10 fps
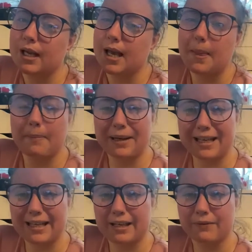at the
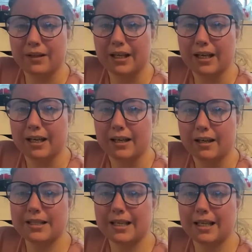beginning of the year.
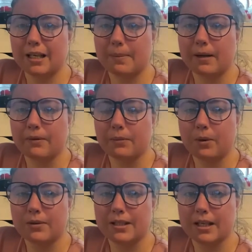Thinking about The
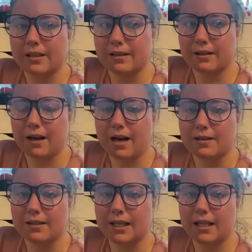Wanted and going to
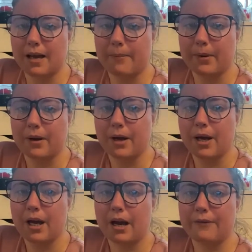see them, but
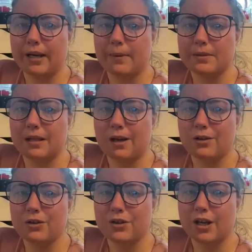I think that was
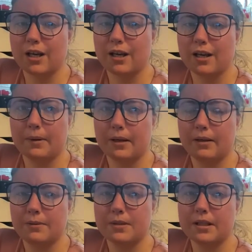last year. When
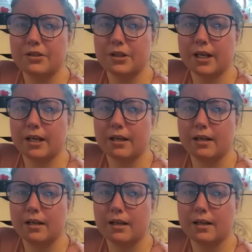it was this year,
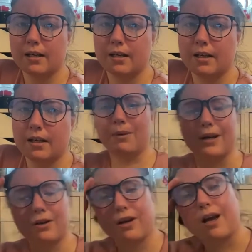oh my
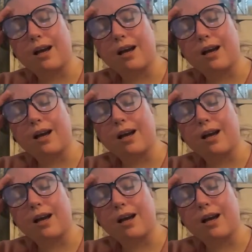god, I